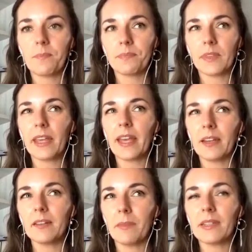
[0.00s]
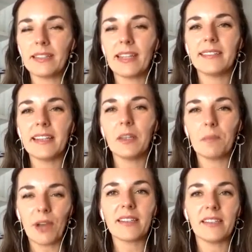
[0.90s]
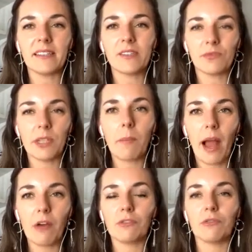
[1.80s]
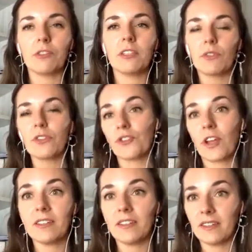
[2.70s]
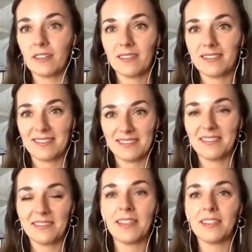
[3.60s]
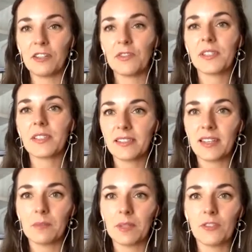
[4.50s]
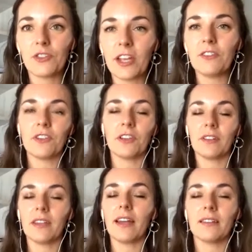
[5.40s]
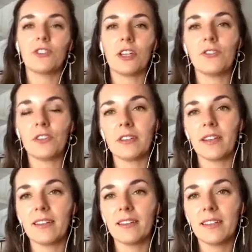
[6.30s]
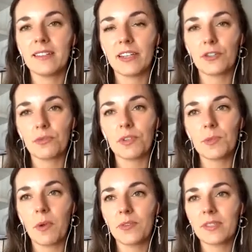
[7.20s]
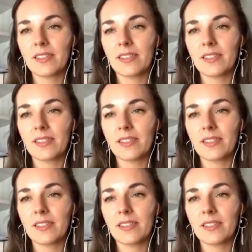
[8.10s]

yeah, but that daily practice is really powerful in retraining the nervous system and changing the sexual response.